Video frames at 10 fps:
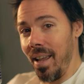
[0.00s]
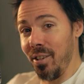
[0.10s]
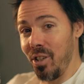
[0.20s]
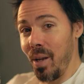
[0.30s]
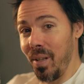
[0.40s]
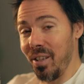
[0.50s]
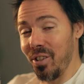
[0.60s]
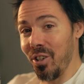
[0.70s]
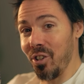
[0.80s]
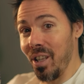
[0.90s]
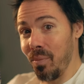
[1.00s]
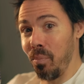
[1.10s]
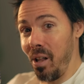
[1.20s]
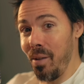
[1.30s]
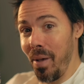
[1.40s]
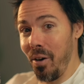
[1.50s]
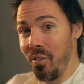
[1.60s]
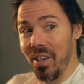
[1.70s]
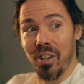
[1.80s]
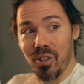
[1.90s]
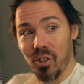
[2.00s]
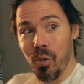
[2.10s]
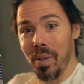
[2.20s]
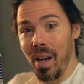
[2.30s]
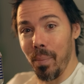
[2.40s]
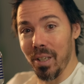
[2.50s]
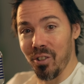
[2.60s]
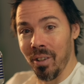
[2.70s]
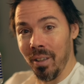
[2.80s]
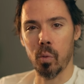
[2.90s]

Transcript: and stabilization that's probably better than your stupid IBIS.